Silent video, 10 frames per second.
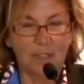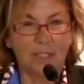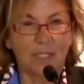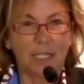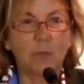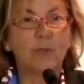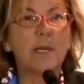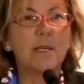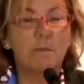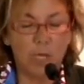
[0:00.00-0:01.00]
And we're
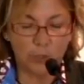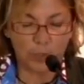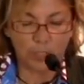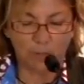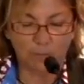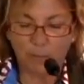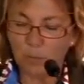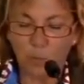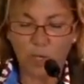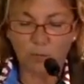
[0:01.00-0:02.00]
emerging from a
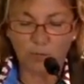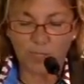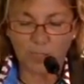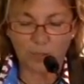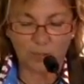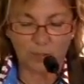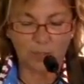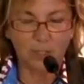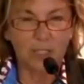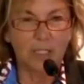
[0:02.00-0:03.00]
world recession.
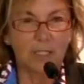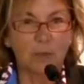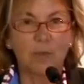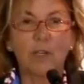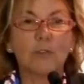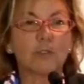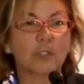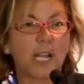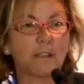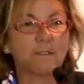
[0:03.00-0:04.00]
We're on
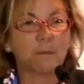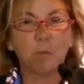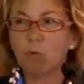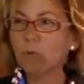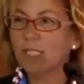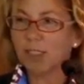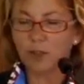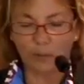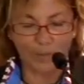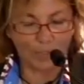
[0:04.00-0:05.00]
track for more
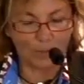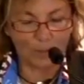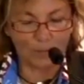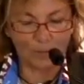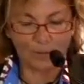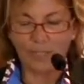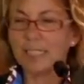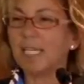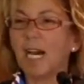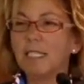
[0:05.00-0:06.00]
economic growth.
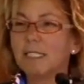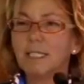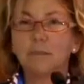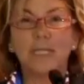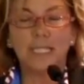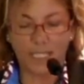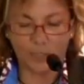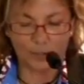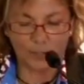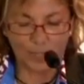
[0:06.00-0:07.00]
The IDB
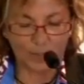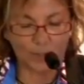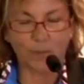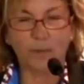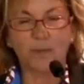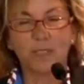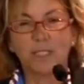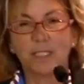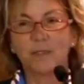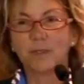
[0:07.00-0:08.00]
has said so,
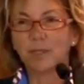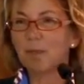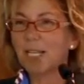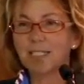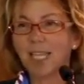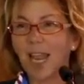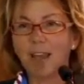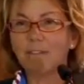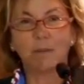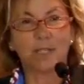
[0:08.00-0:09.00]
so let's get
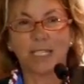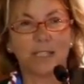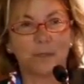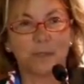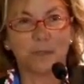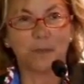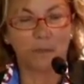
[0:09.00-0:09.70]
everyone here a job.